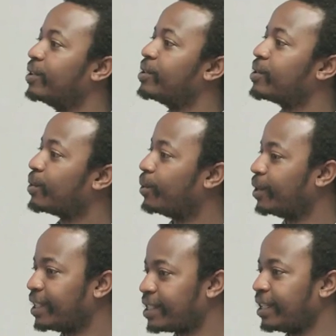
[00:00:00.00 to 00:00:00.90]
So
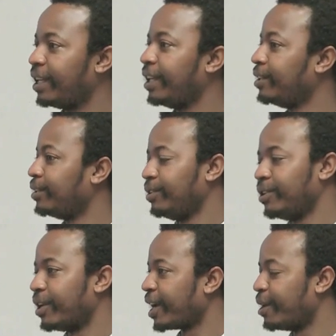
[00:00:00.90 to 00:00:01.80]
let's say
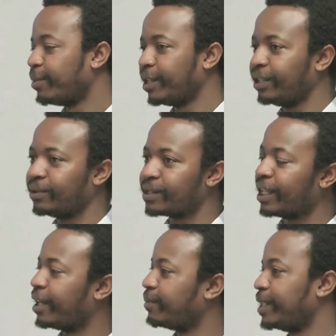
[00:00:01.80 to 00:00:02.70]
you're a company, you sign up,